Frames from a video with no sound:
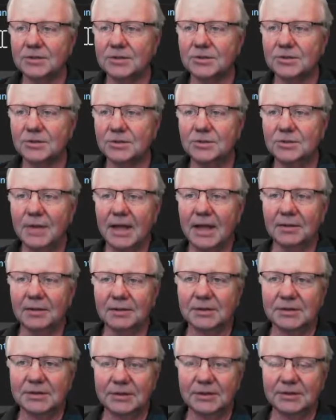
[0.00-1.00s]
to be able
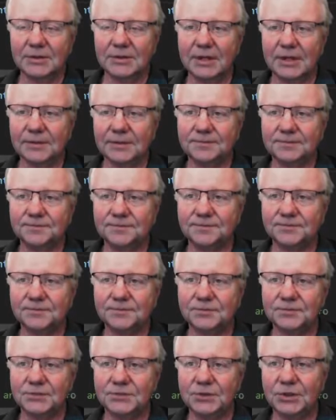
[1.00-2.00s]
to
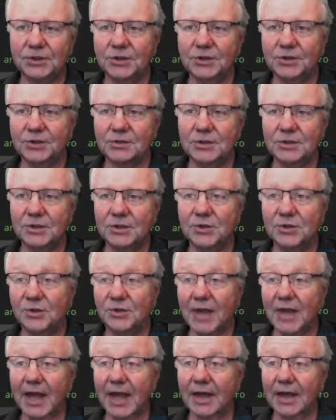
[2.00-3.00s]
do
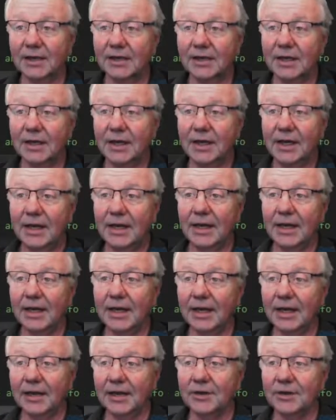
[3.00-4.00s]
that.
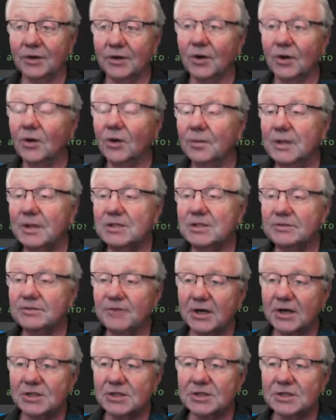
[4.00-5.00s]
There are a whole bunch of
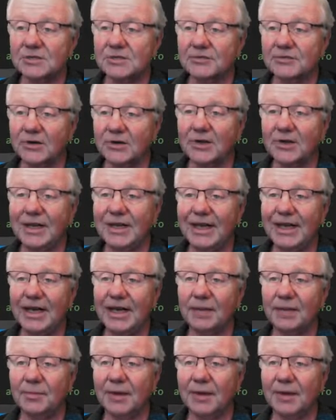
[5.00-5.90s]
functions for looking up